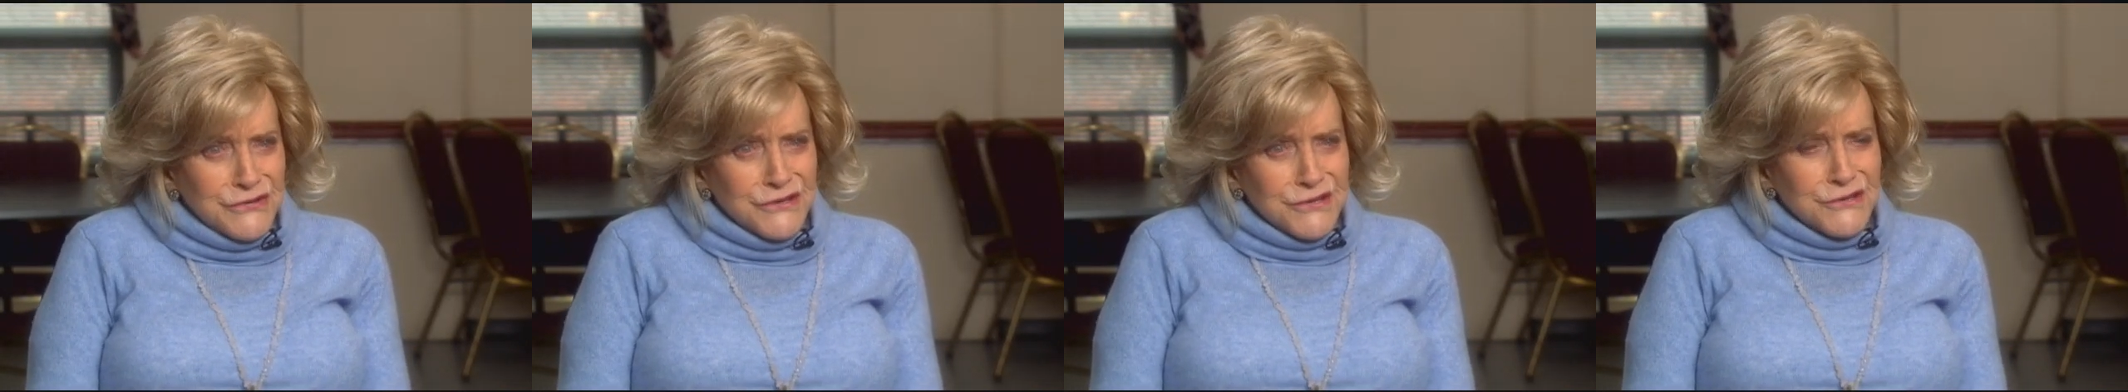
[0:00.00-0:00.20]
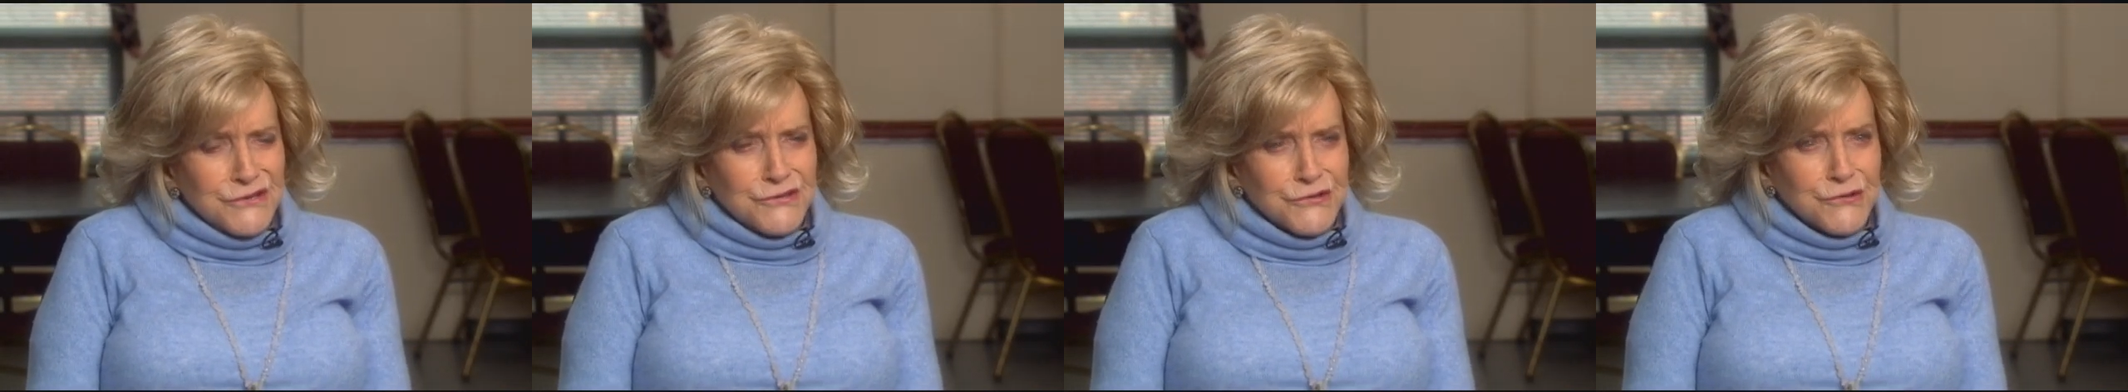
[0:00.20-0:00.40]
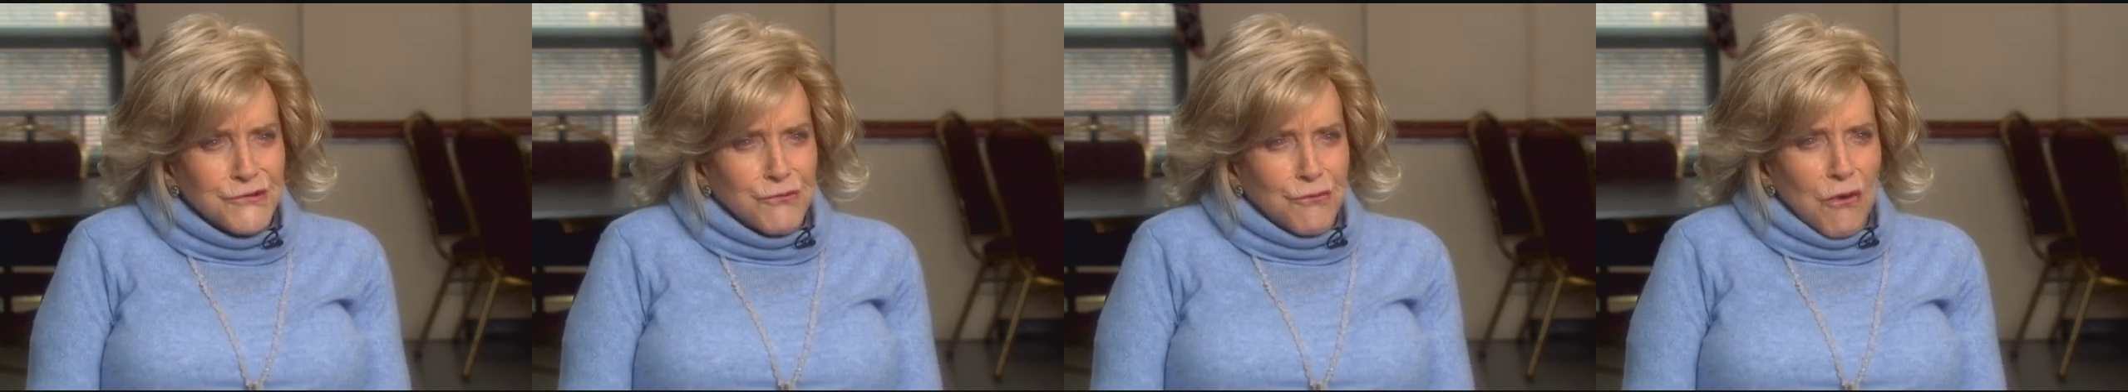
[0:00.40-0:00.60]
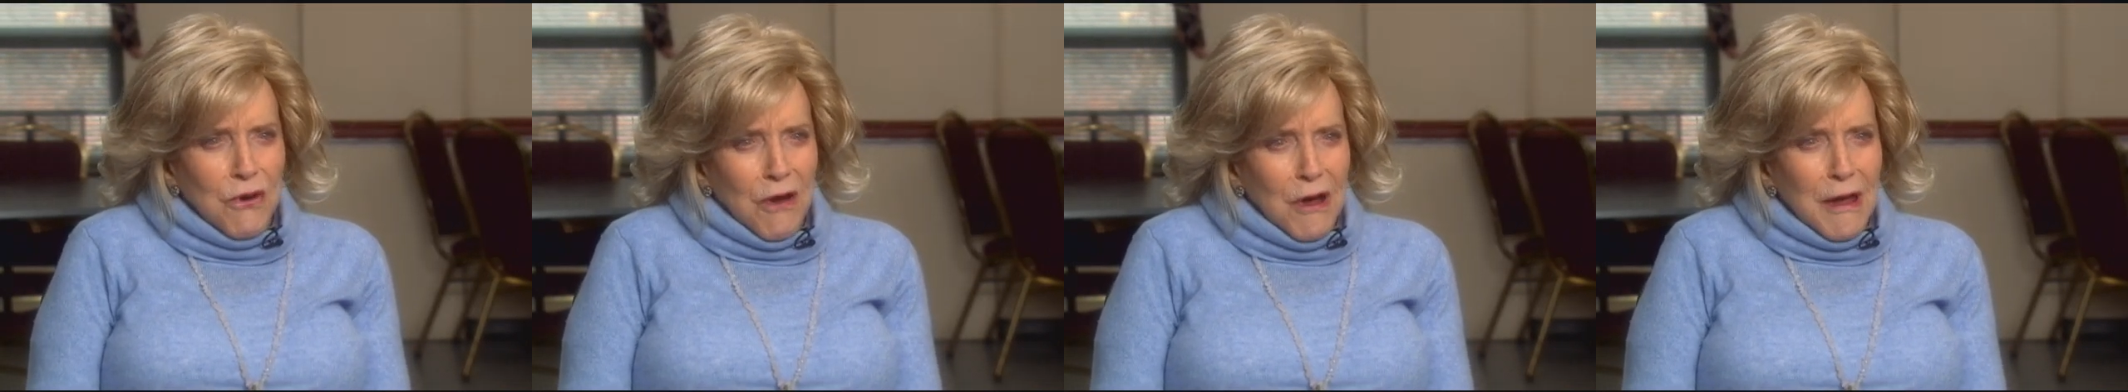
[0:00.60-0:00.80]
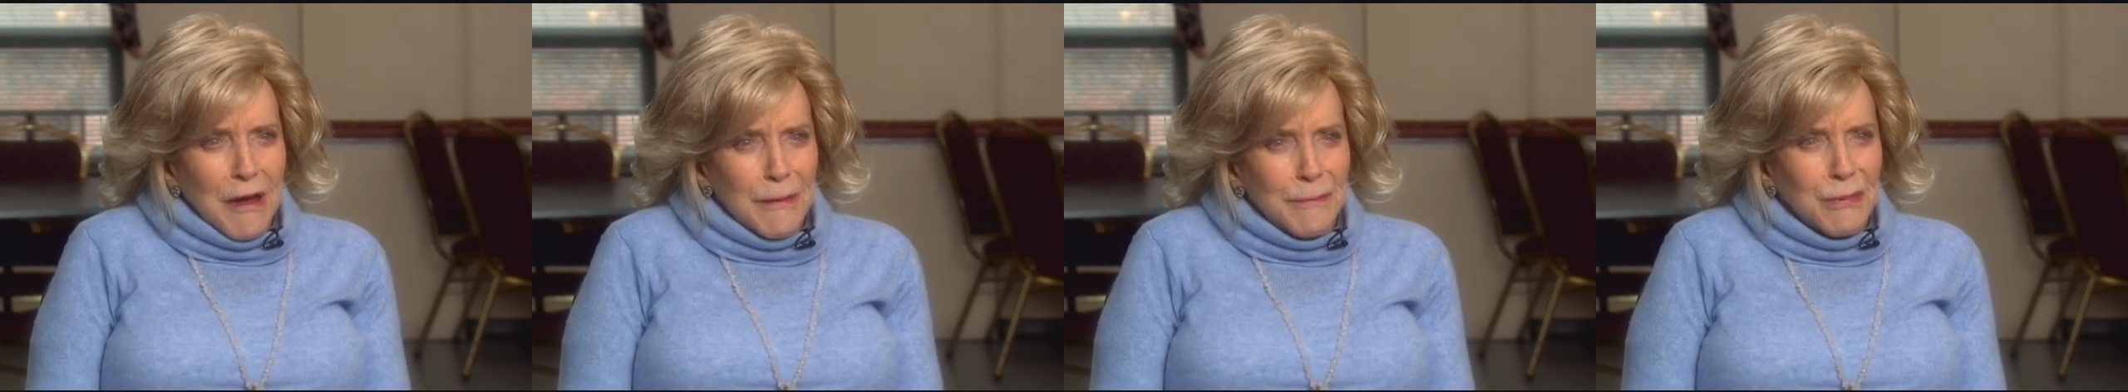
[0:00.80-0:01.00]

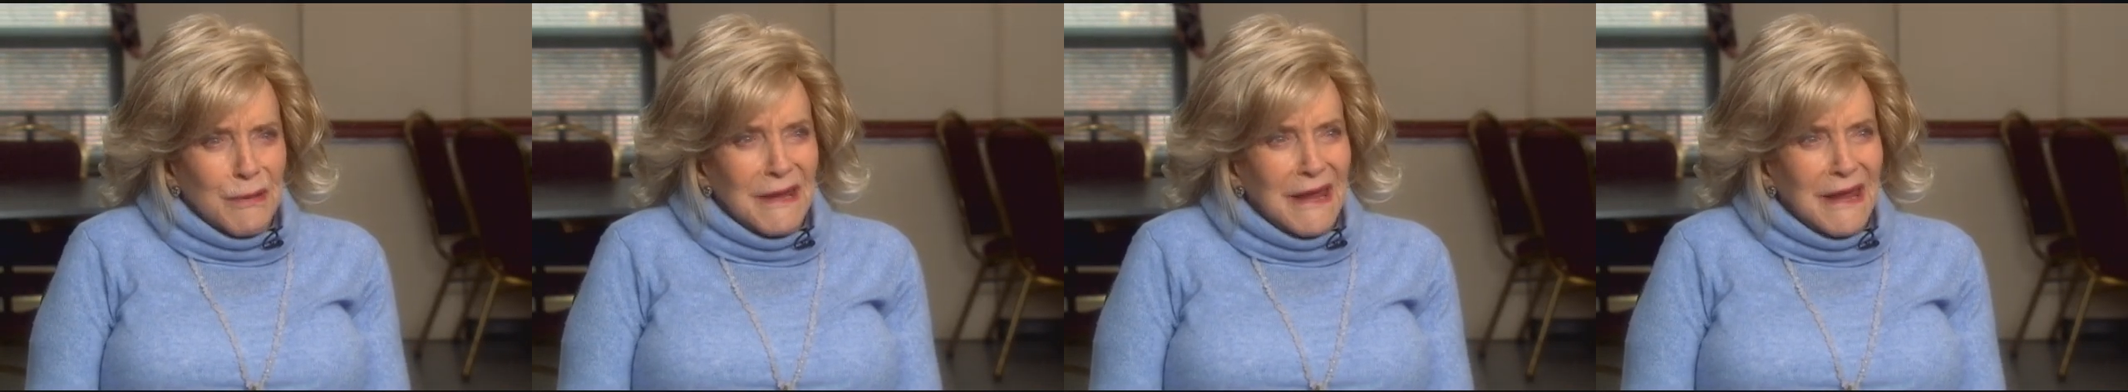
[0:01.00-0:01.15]
describe